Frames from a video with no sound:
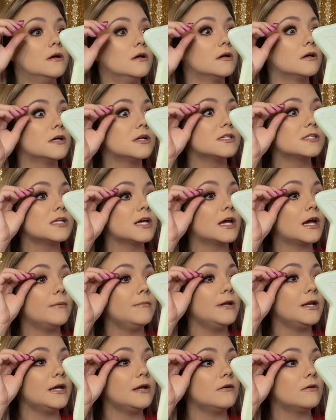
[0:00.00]
Cause like, I mean,
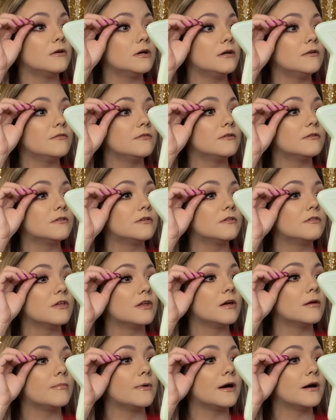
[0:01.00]
to
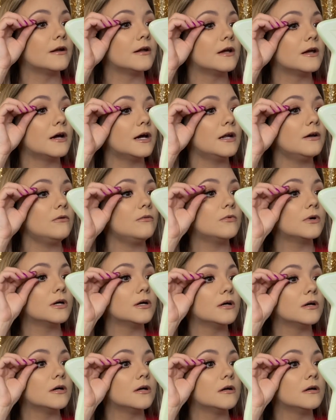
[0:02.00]
think about it, I don't
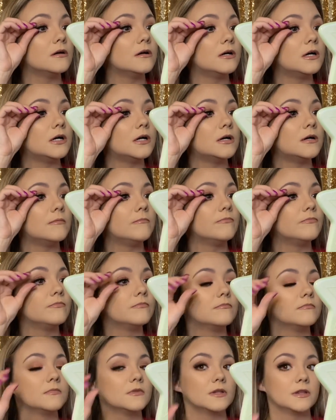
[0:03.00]
wear
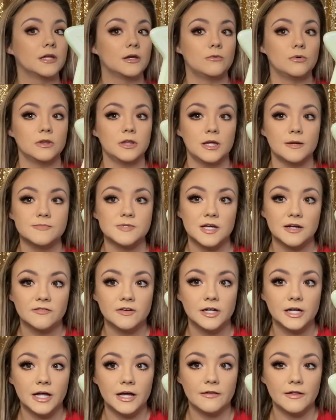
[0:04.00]
liquid lips every
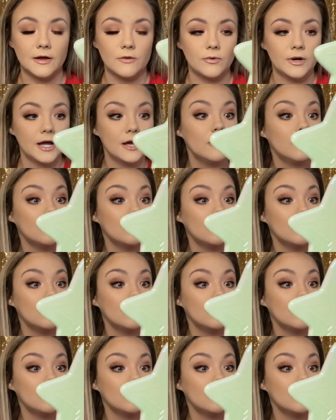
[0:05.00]
day. Like when I go to